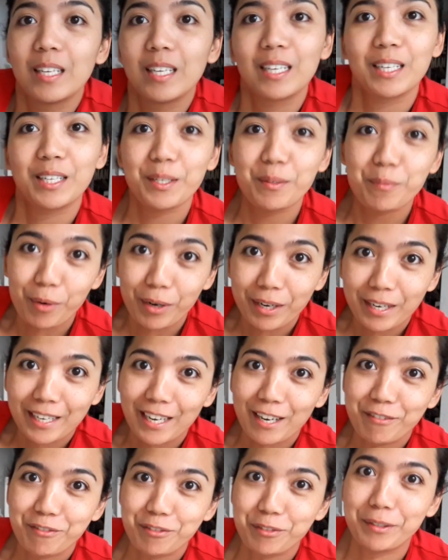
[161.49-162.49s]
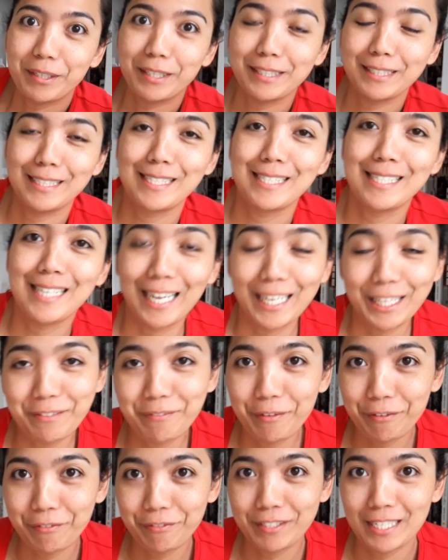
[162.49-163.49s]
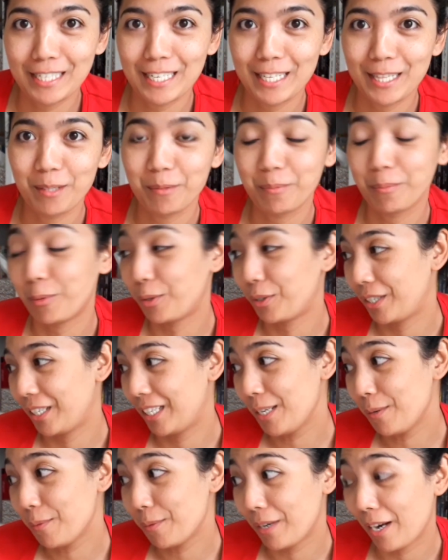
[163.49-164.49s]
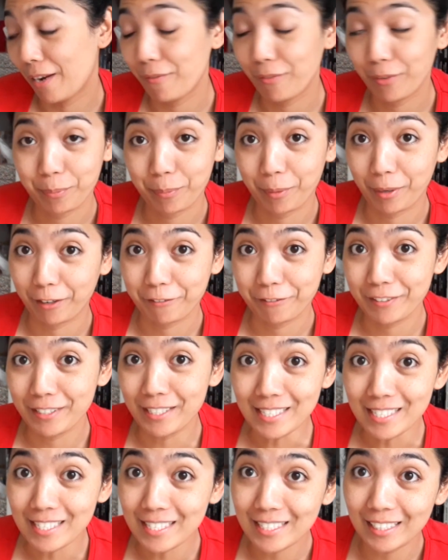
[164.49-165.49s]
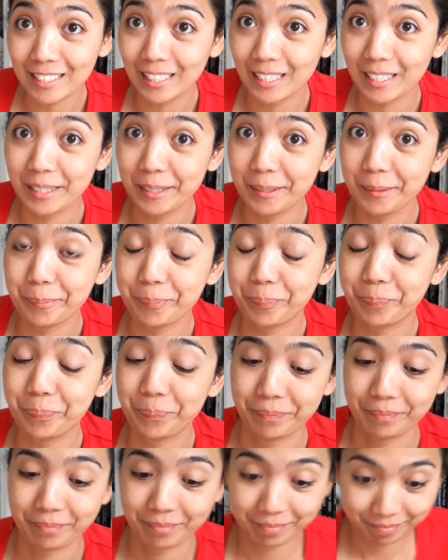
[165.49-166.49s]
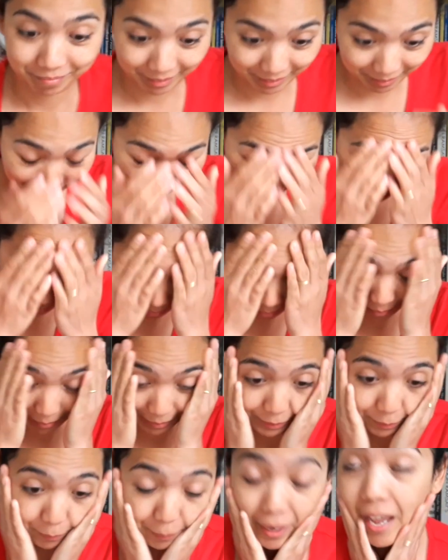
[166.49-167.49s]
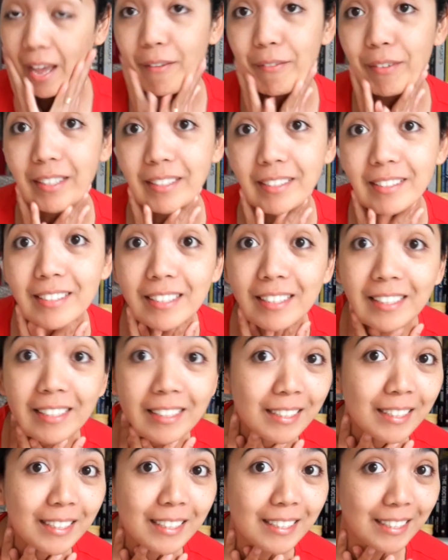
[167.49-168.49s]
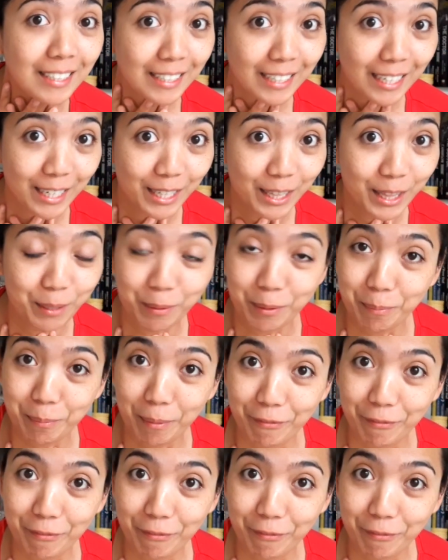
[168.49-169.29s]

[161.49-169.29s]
Good morning everyone. It's 8.15 in the morning. We're having breakfast. Um, by the way, I haven't done anything with my